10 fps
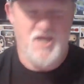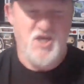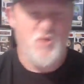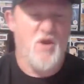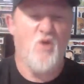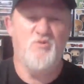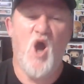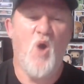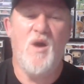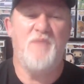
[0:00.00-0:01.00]
And you don't
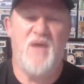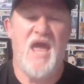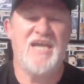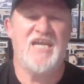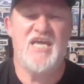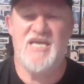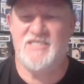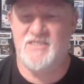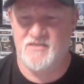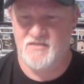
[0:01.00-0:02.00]
know what pain
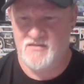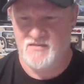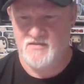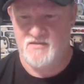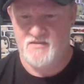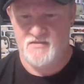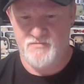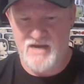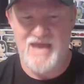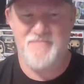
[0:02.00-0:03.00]
is.
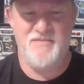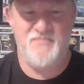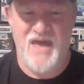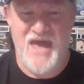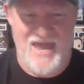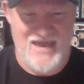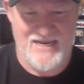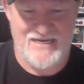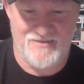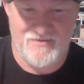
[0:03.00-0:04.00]
But I'm in
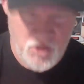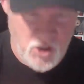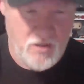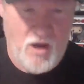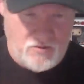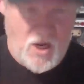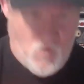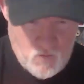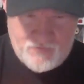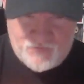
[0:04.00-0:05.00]
pain. You don't
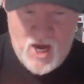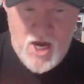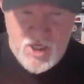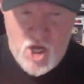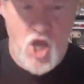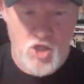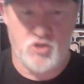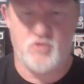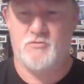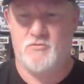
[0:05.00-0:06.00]
know what pain is.